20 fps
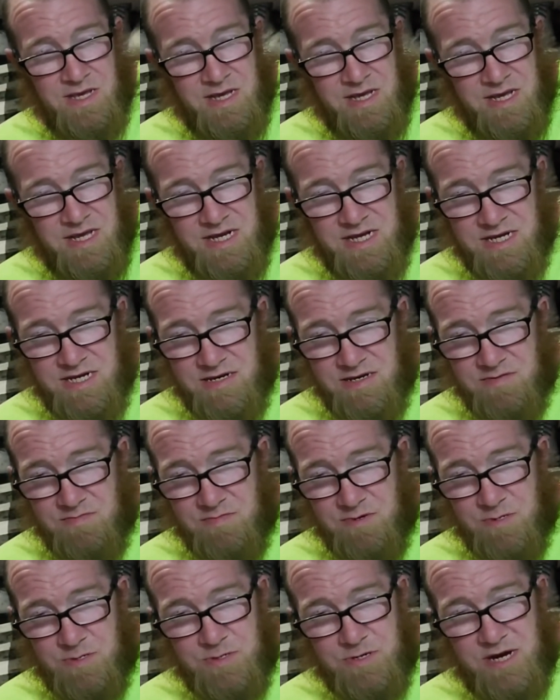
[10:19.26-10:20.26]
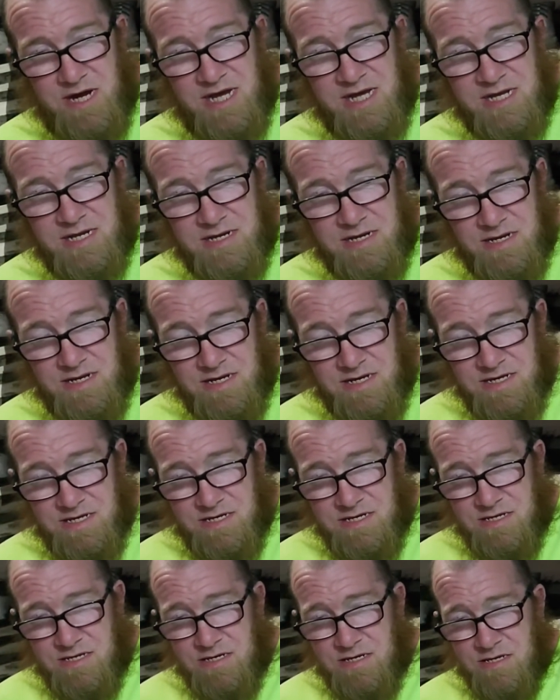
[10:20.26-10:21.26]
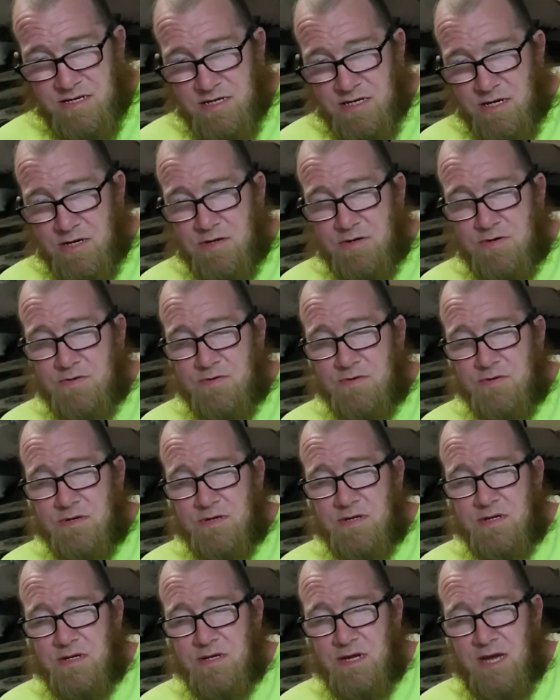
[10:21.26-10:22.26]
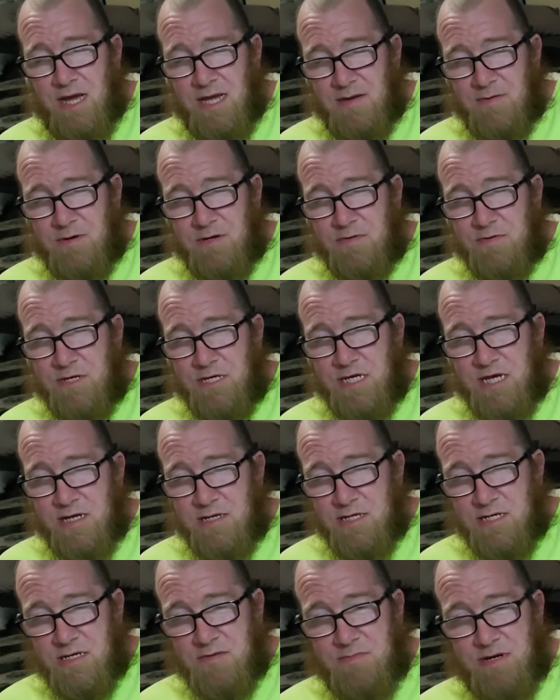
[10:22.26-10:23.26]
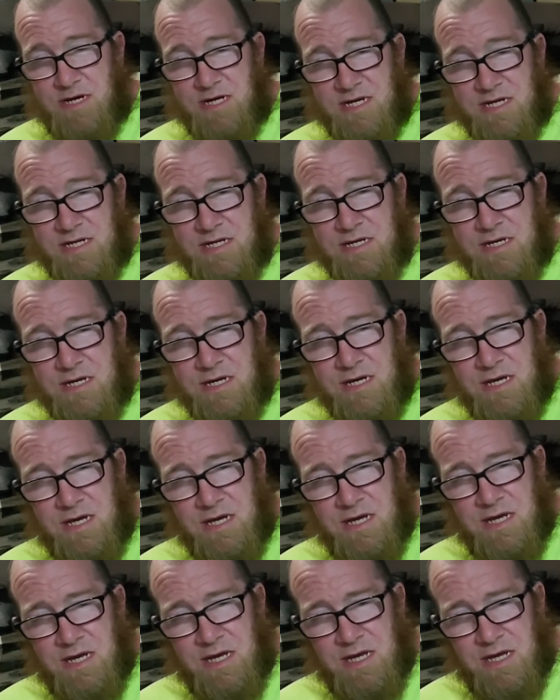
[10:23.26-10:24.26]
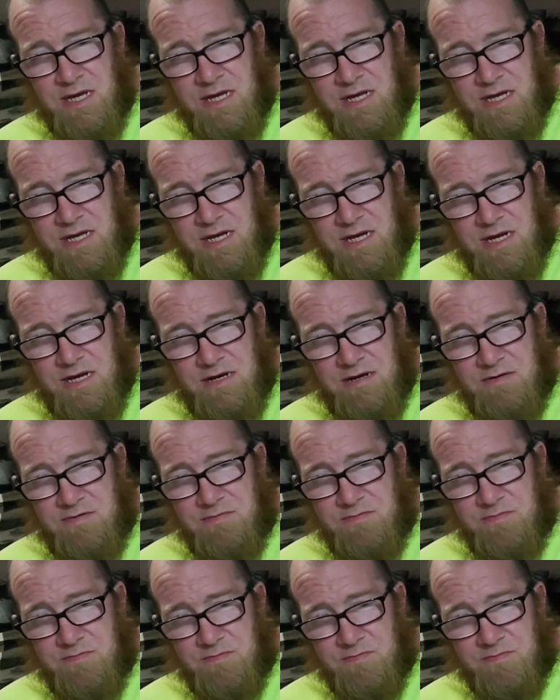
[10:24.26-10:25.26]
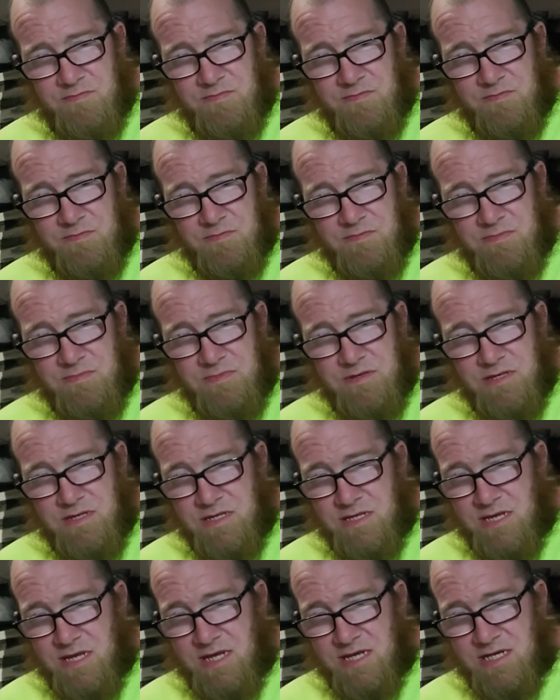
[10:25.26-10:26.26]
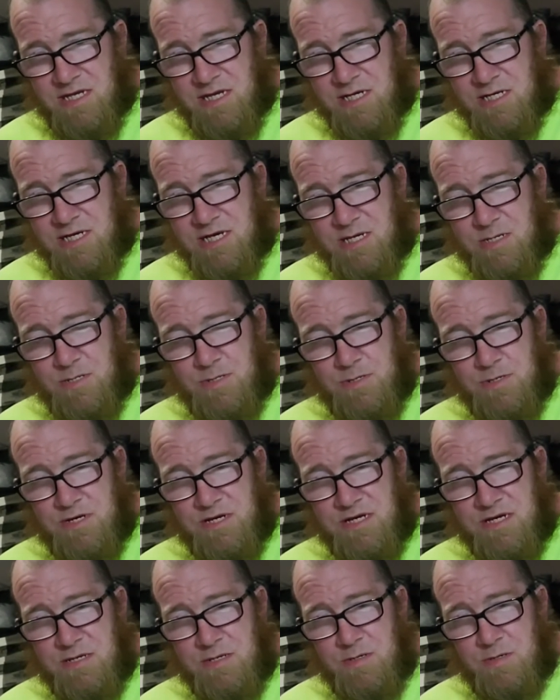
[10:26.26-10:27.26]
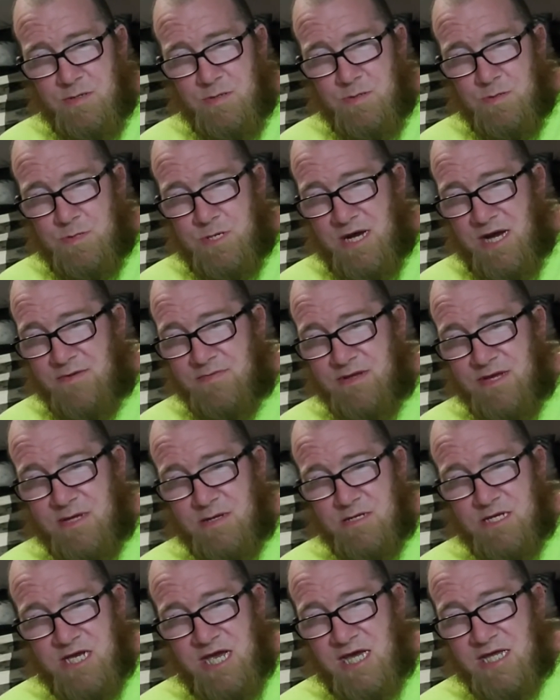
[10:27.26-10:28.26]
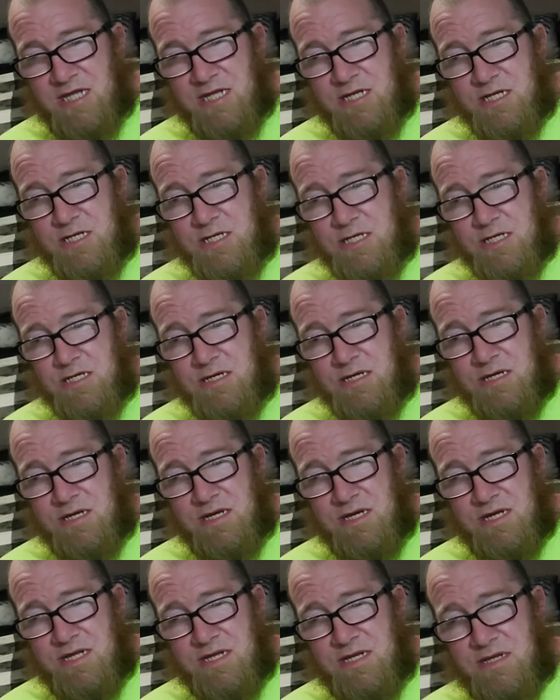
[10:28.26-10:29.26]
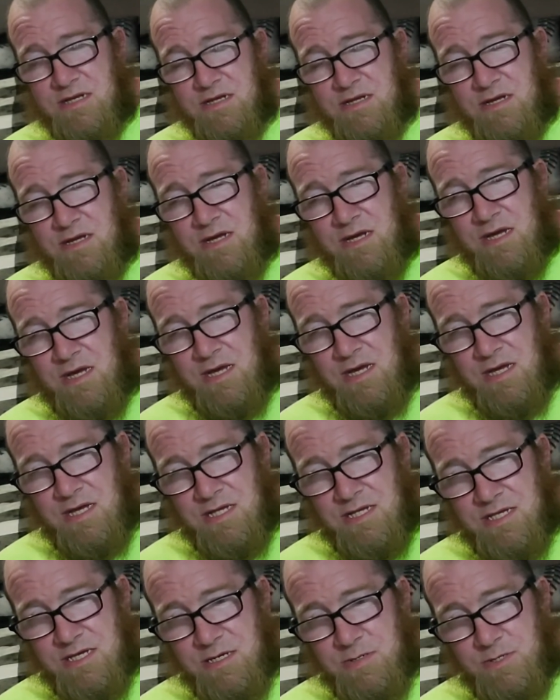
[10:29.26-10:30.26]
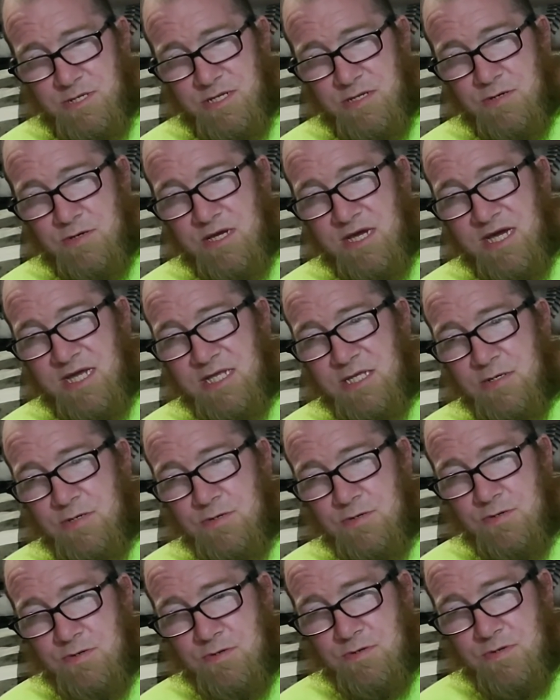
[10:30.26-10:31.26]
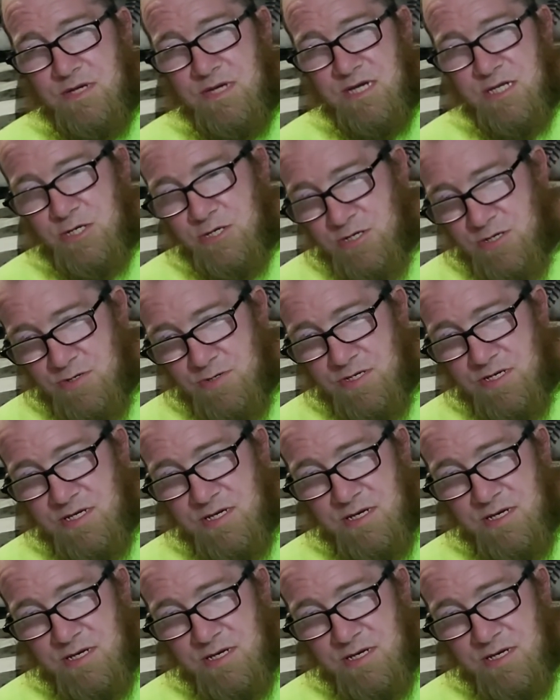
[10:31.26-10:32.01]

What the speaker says: And before I go, I am going to reach out to somebody that does a free 5-day challenge and see if it's okay to introduce